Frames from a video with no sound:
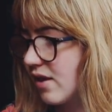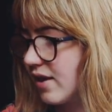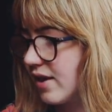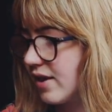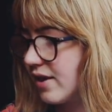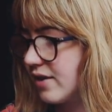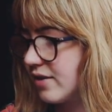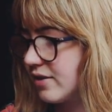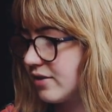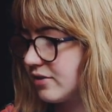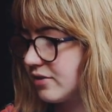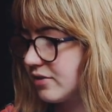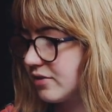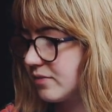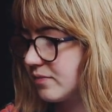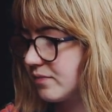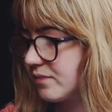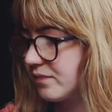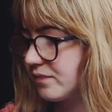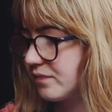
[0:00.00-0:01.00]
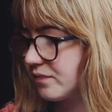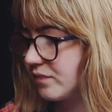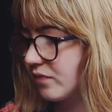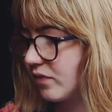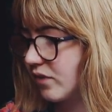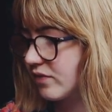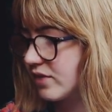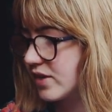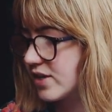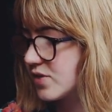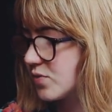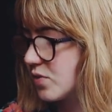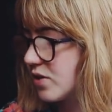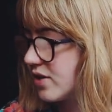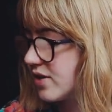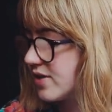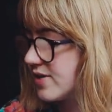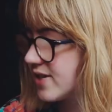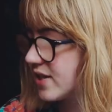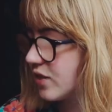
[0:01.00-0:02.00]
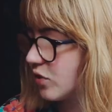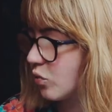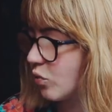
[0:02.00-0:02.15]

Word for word: and this one is like